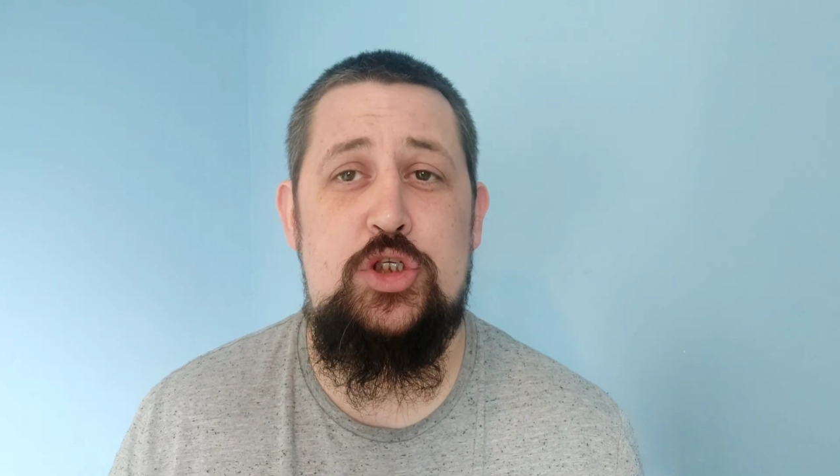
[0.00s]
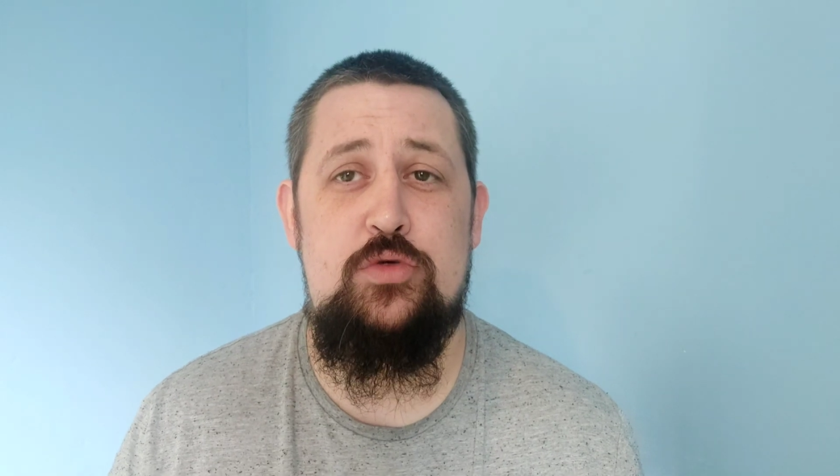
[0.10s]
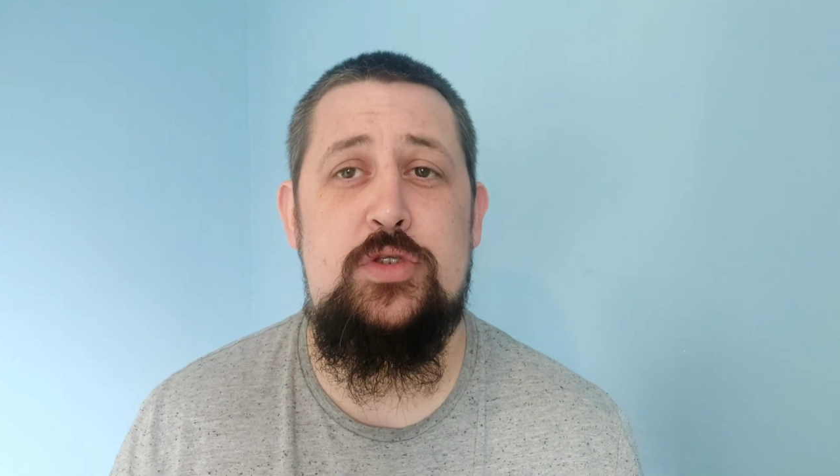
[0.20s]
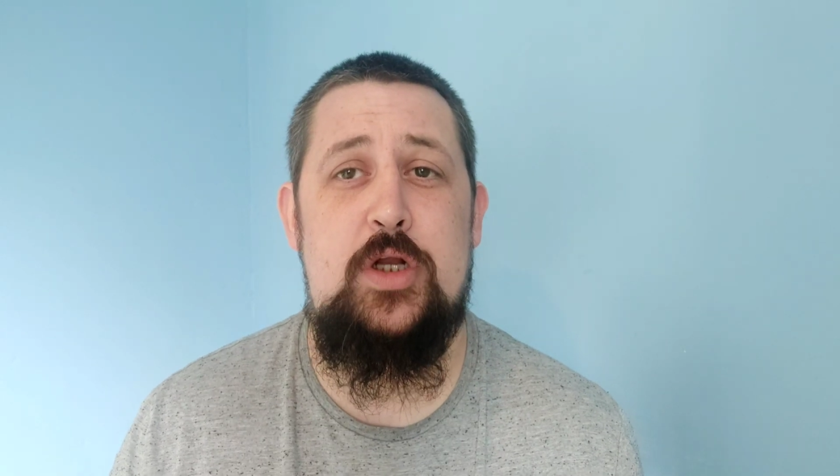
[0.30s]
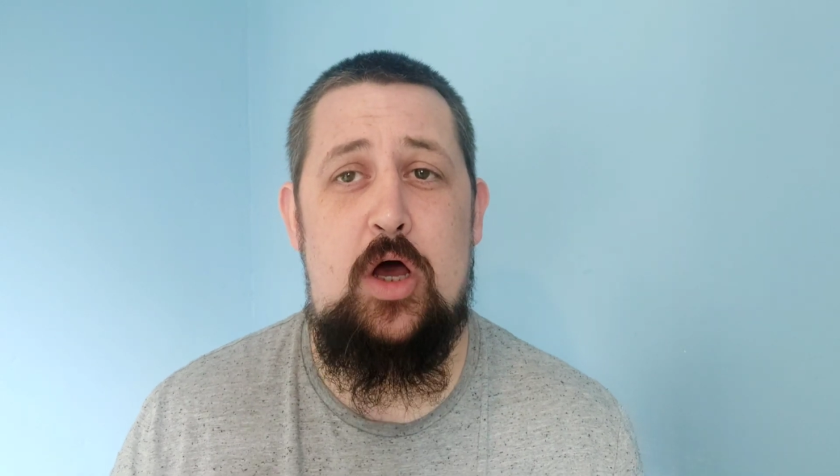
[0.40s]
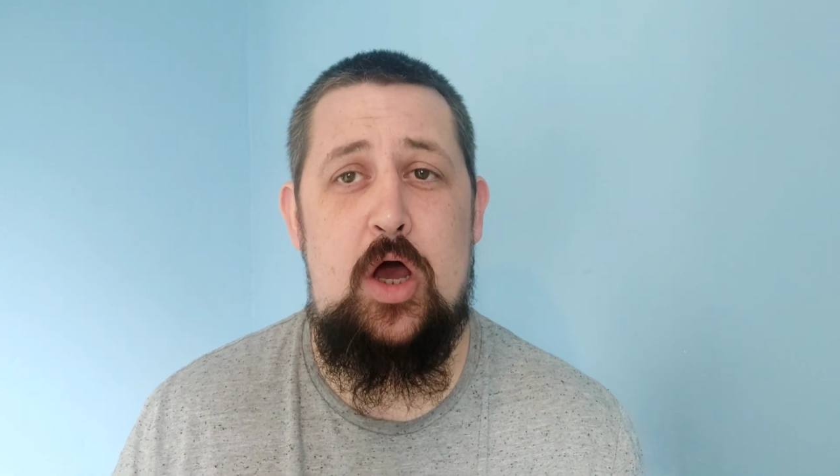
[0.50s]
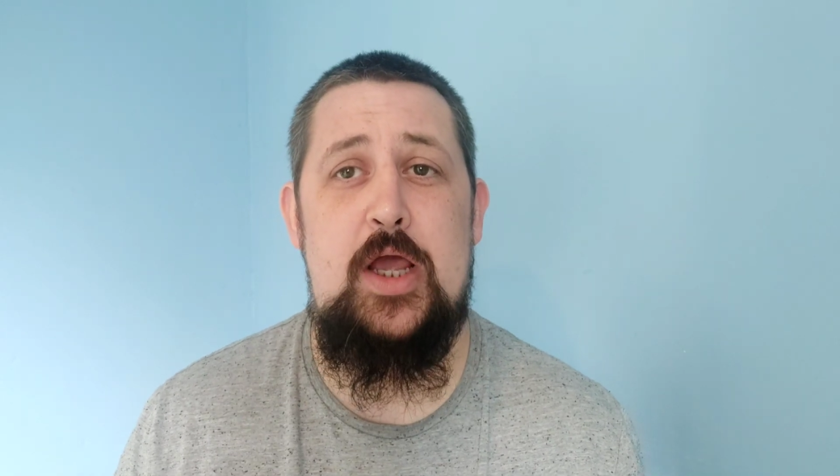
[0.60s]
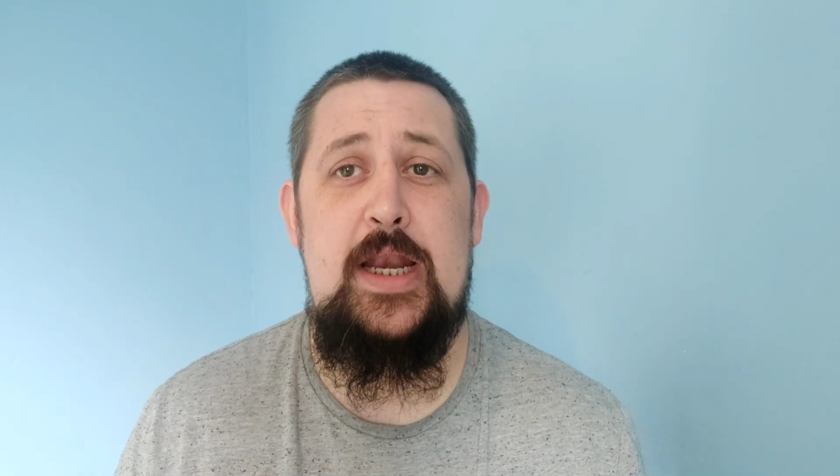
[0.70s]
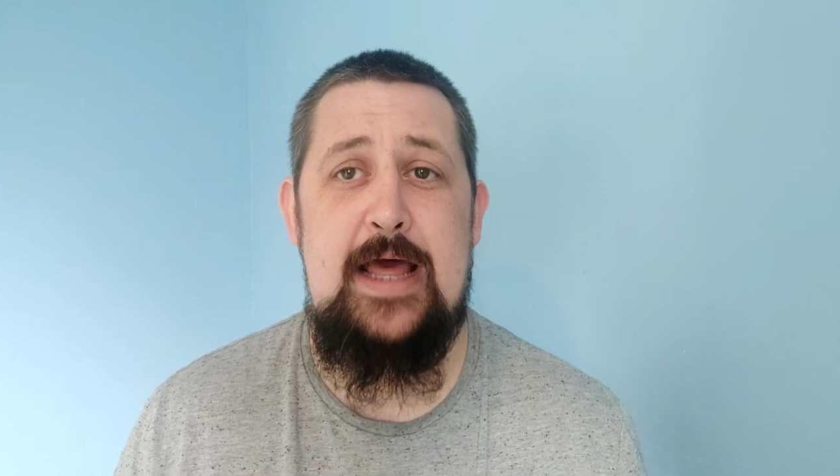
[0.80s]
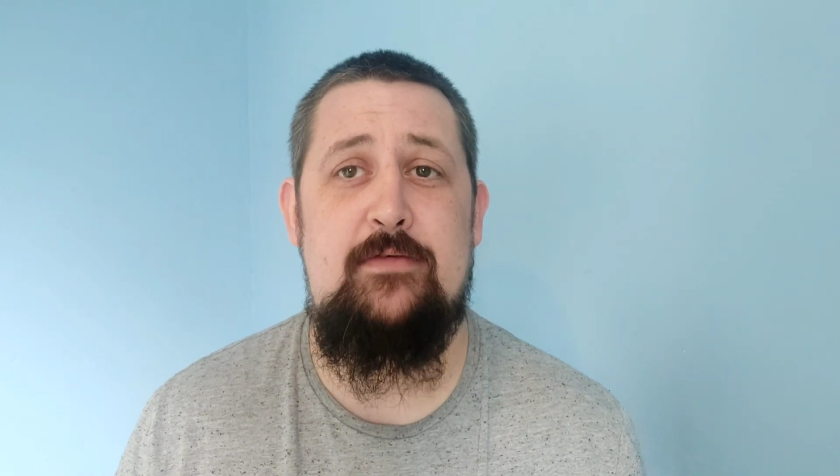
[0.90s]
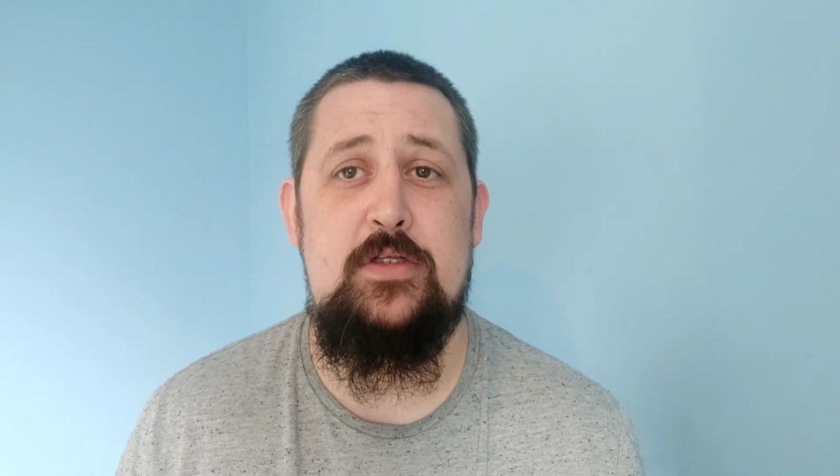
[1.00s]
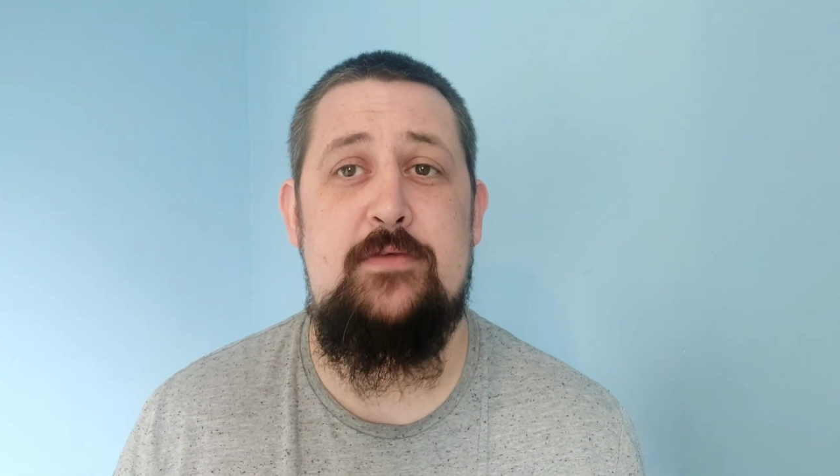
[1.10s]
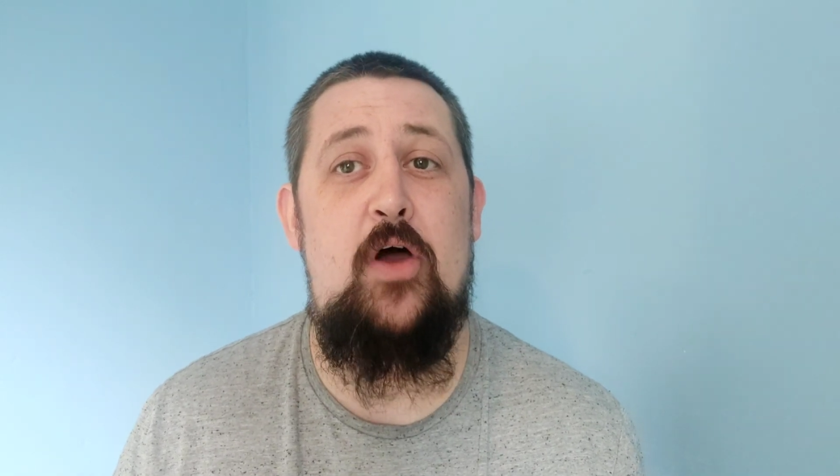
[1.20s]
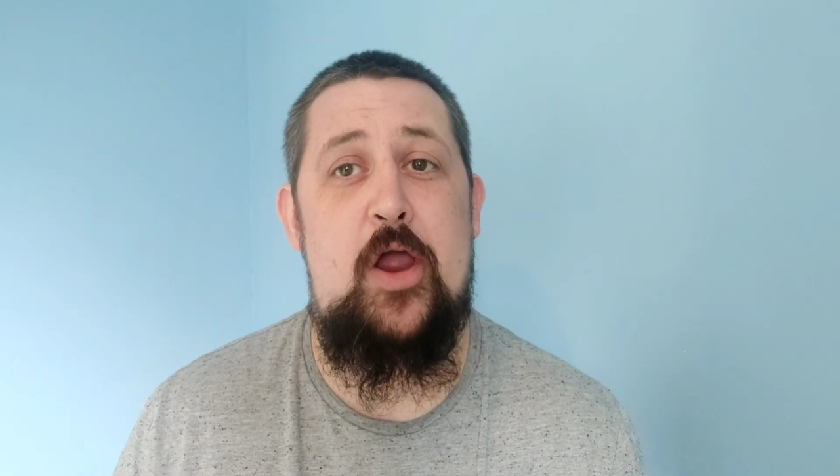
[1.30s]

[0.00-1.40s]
due to the high levels of